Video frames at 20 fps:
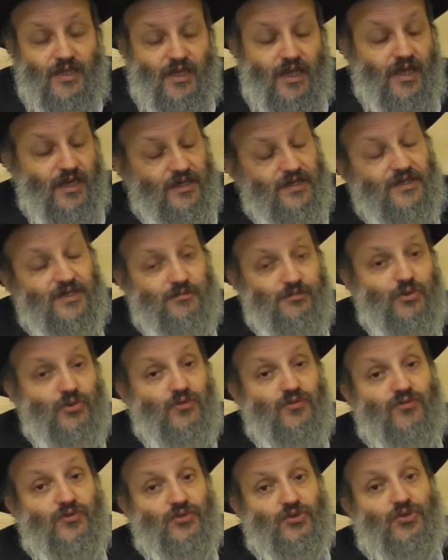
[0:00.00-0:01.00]
And there's a
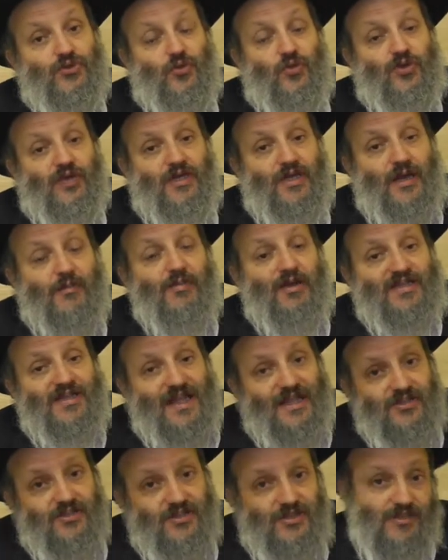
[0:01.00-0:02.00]
beautiful story about
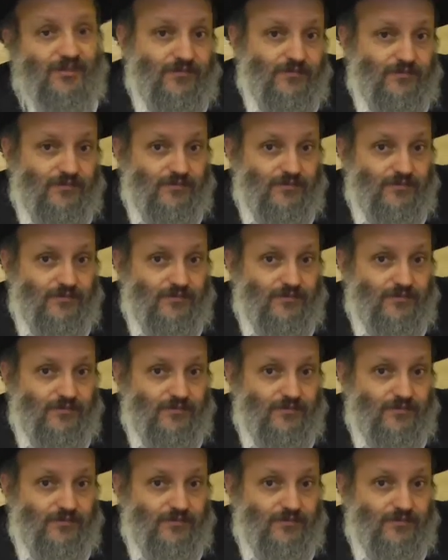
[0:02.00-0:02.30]
that year.